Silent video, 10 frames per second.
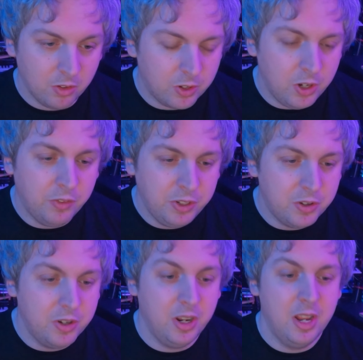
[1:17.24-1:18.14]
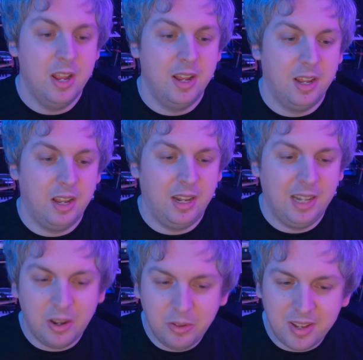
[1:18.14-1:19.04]
So the overtone
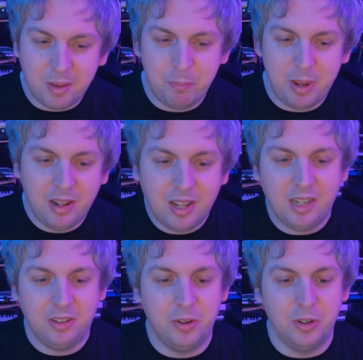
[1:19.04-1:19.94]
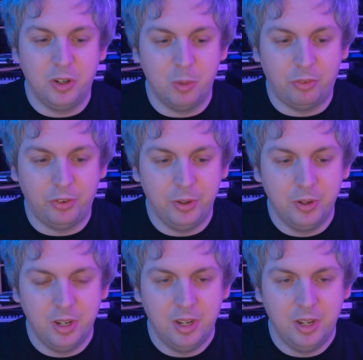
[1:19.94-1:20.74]
allows that bell-like tone to come through.